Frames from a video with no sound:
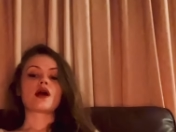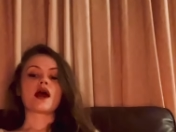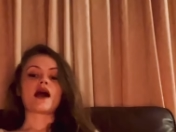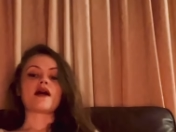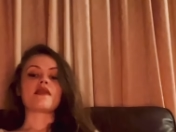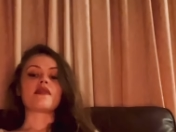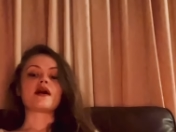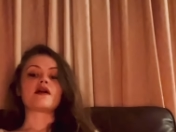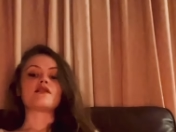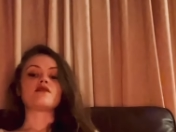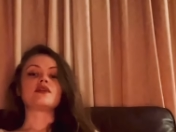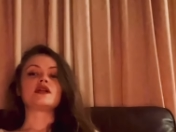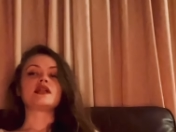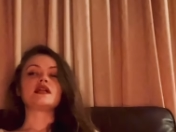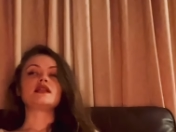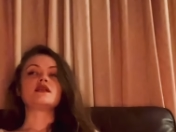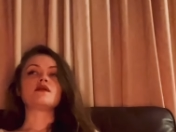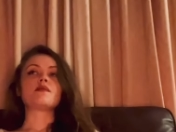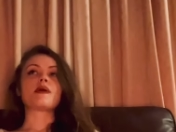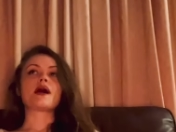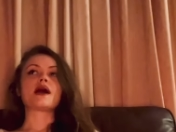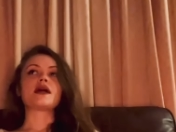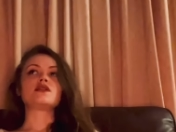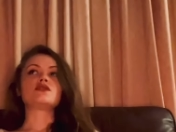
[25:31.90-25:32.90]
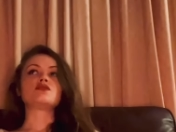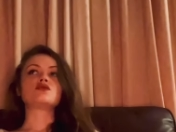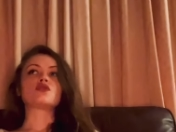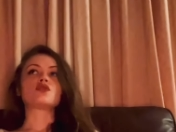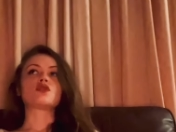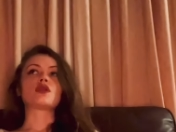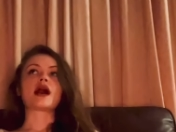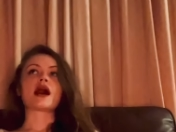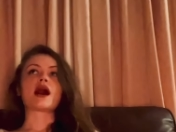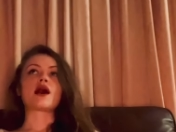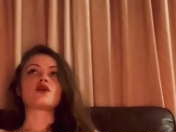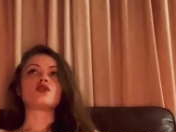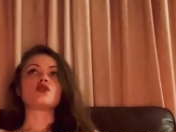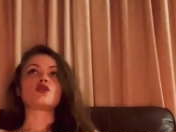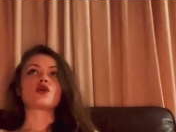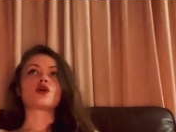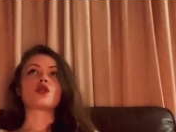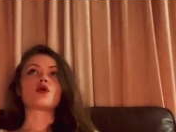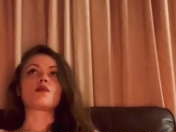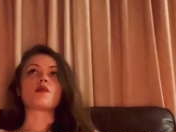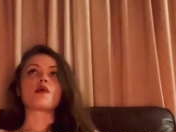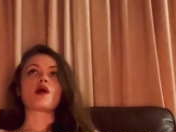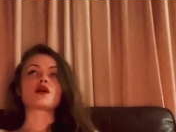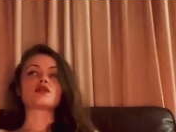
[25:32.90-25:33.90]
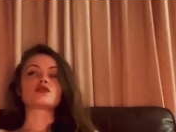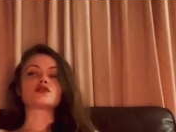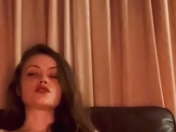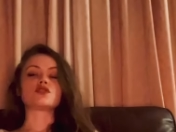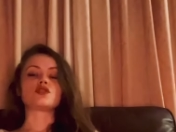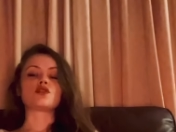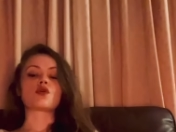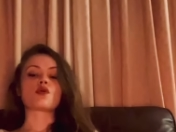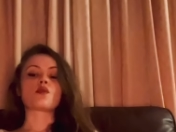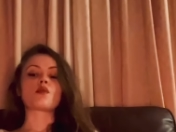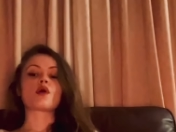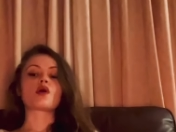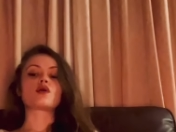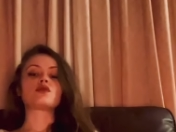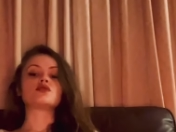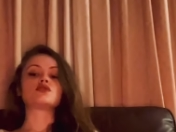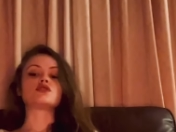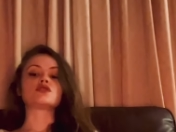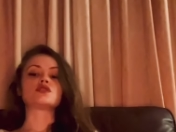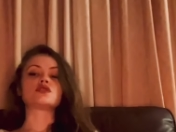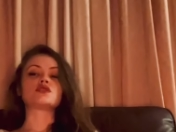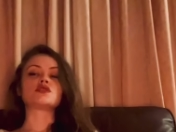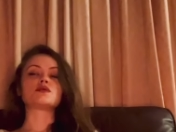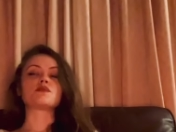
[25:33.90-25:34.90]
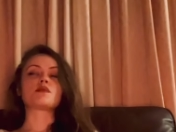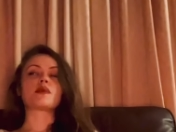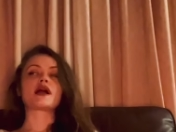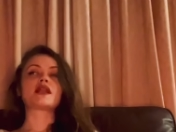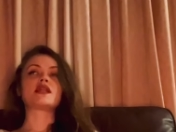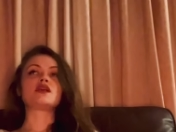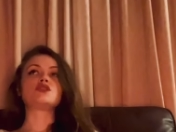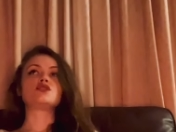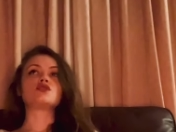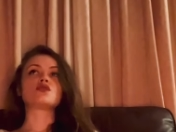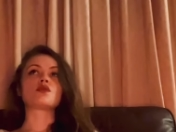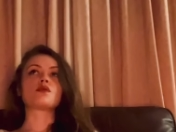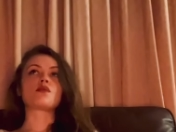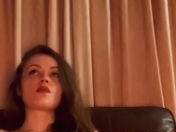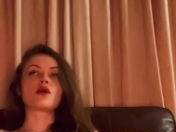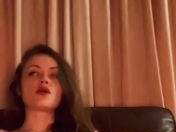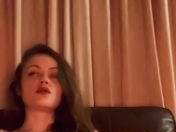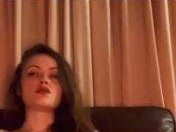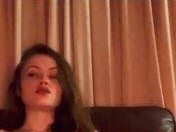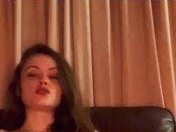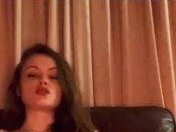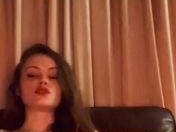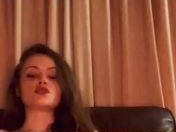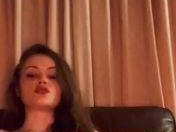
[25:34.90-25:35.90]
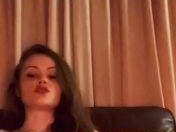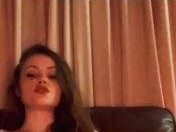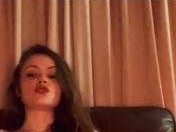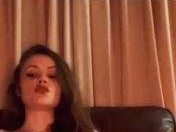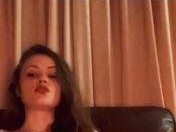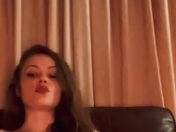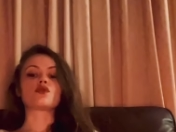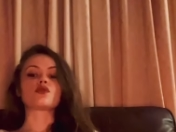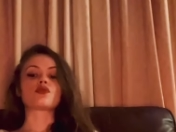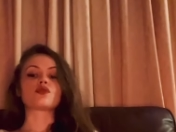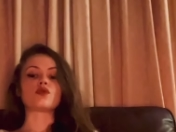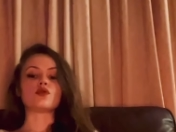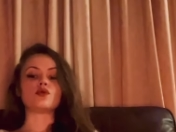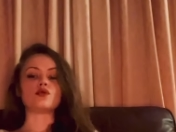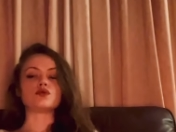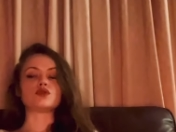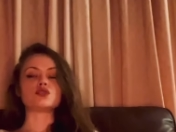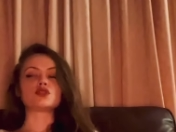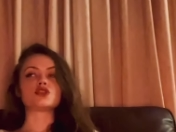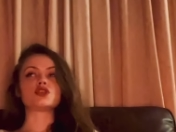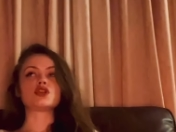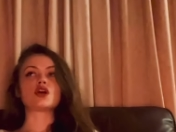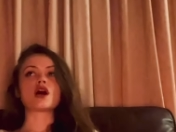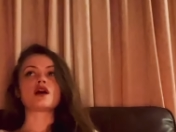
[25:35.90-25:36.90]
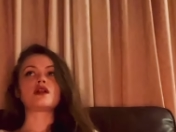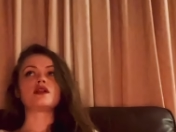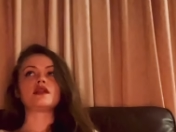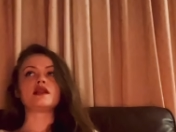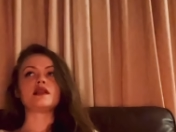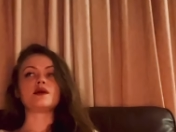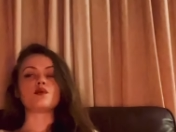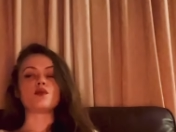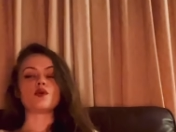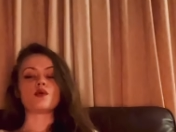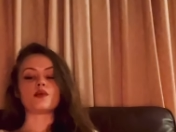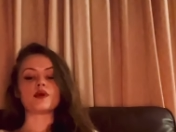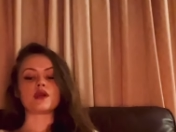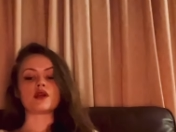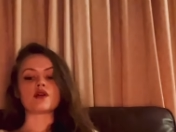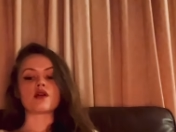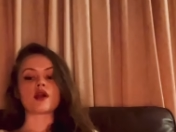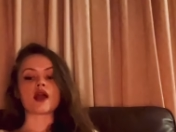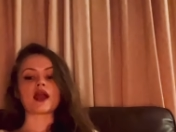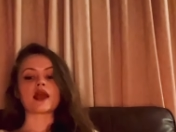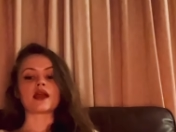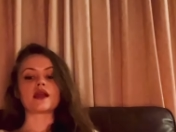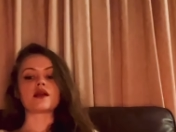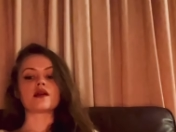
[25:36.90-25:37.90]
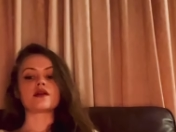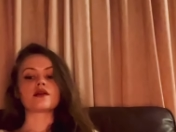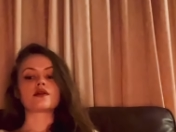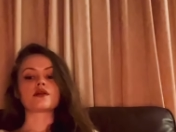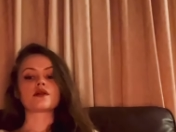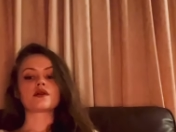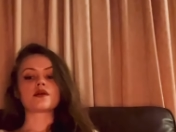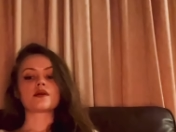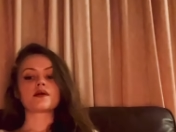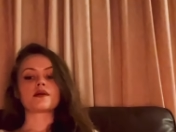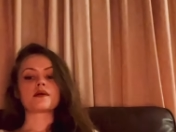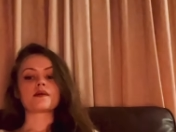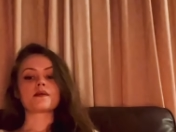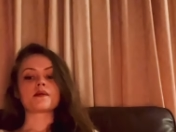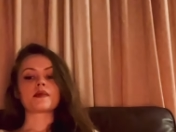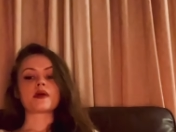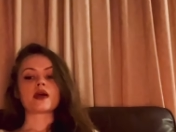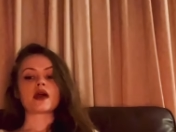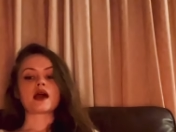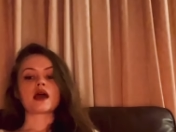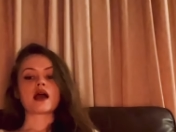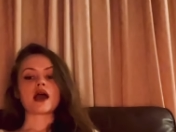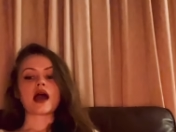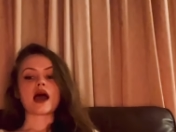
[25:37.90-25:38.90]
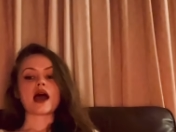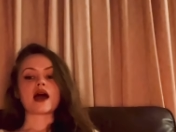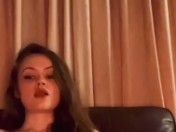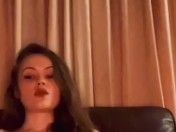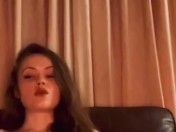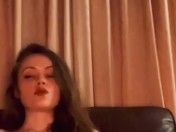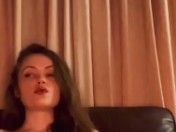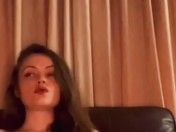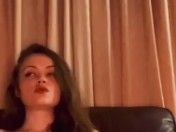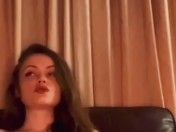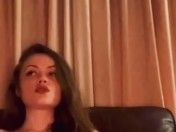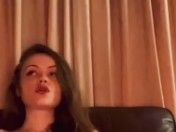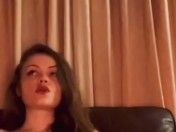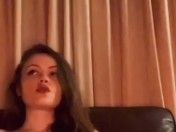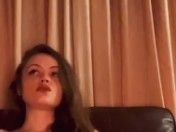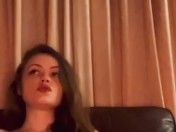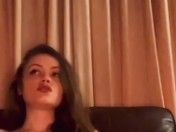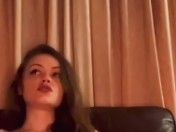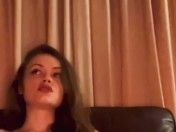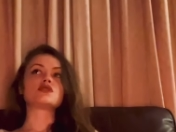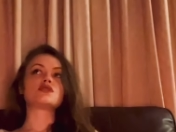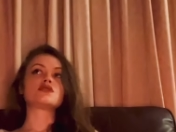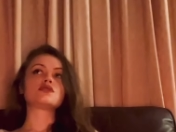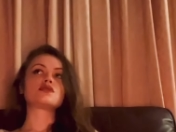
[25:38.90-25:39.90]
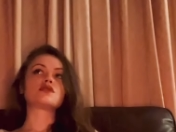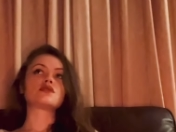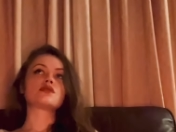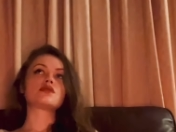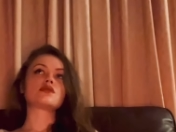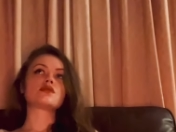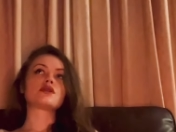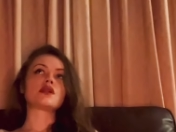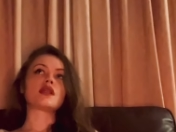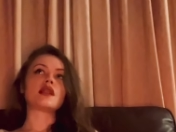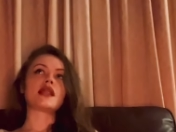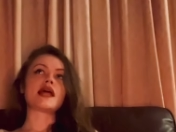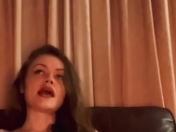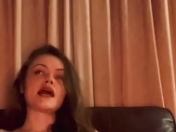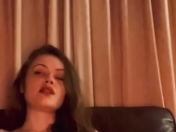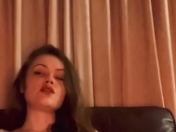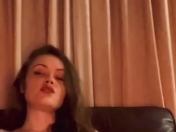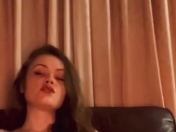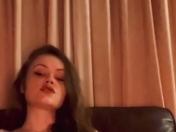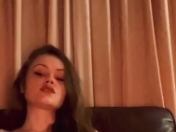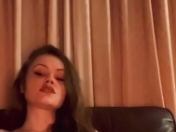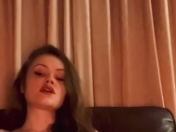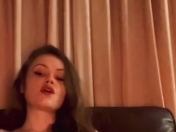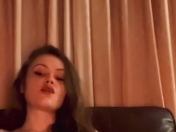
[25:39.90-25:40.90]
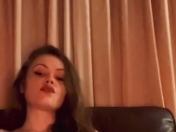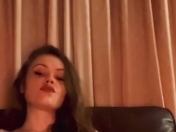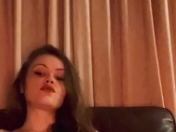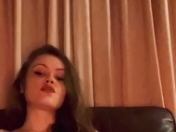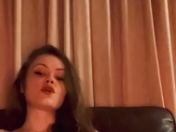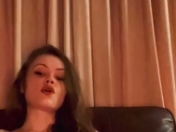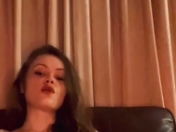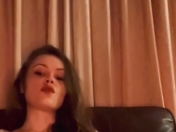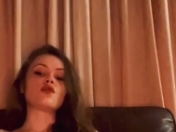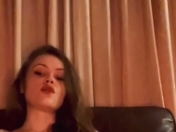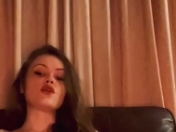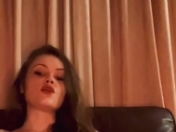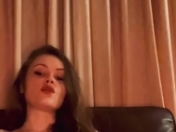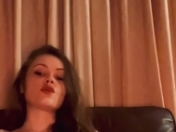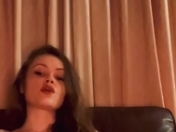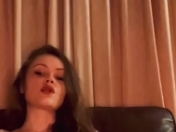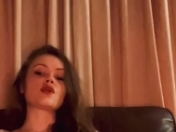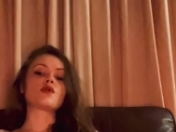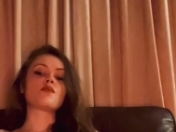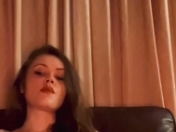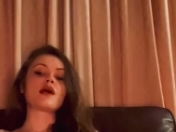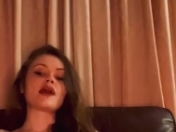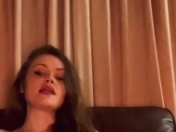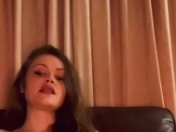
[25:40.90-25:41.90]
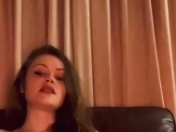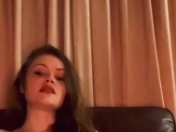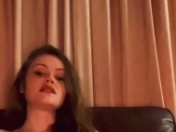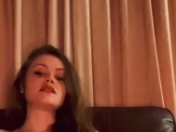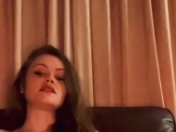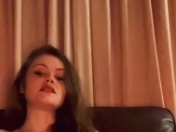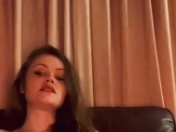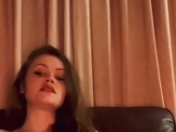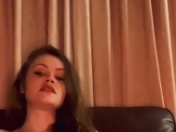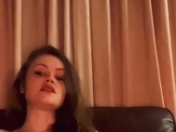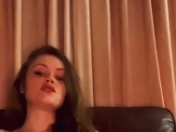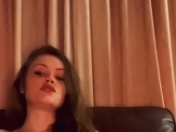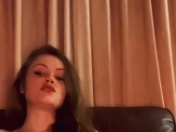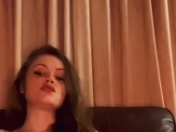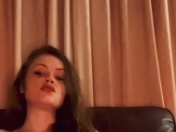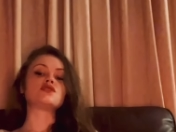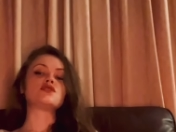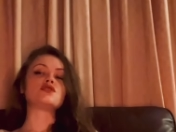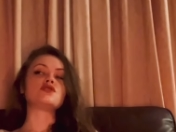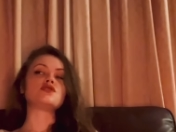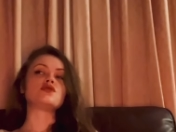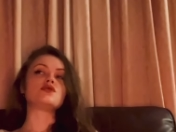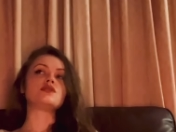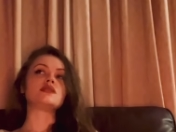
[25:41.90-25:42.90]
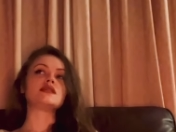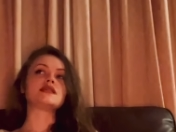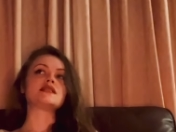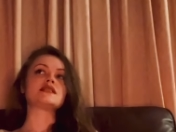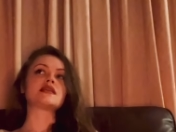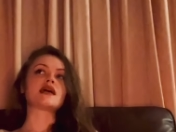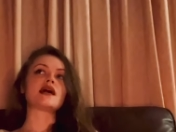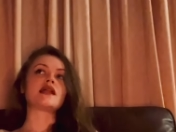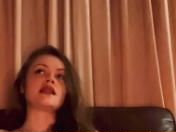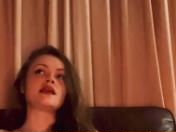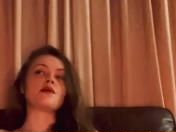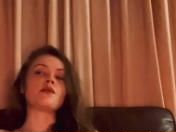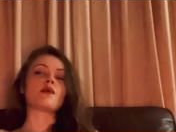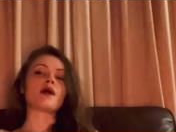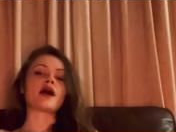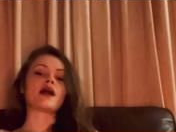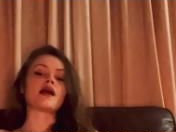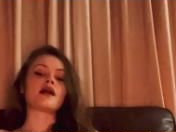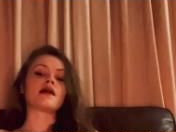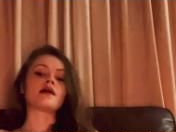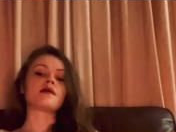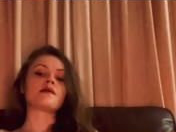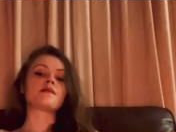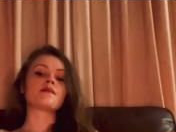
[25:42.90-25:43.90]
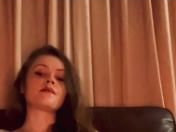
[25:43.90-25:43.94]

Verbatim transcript: and that really depends on how you're going to master your emotions, manage your emotions and your thoughts. Journaling would be great, and also just letting yourself know that you're going to make the decision to do this anyway,